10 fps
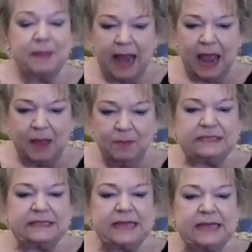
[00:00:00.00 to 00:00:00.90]
seniors
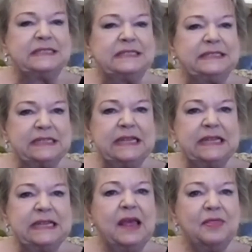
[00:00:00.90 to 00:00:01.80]
in the last month.
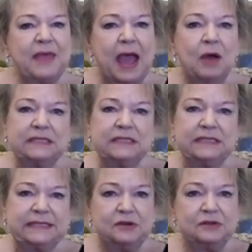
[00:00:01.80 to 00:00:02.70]

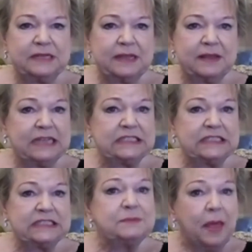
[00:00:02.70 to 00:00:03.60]
Seniors, a lot of
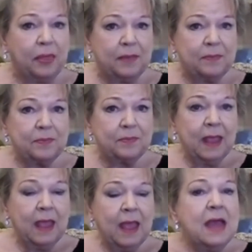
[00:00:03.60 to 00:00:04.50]
seniors don't use a
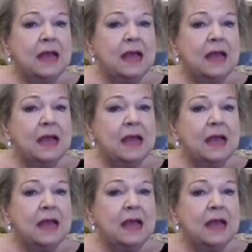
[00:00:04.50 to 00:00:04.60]
computer.